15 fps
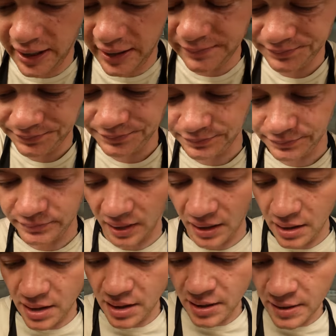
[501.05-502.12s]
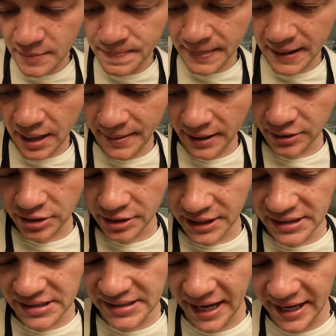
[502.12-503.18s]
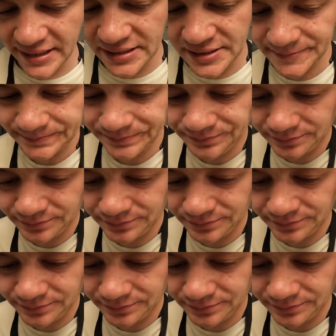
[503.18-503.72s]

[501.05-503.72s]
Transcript: um, about cooking the steaks,